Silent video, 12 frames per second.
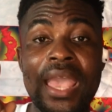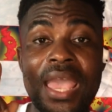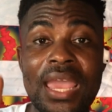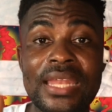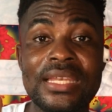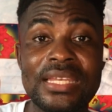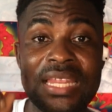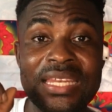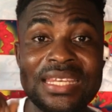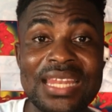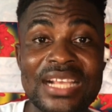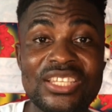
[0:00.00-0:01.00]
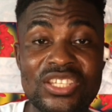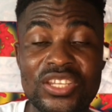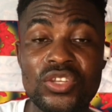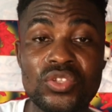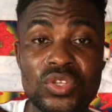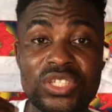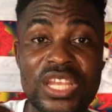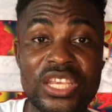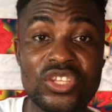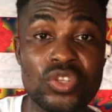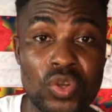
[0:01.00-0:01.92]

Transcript: And the next thing to take into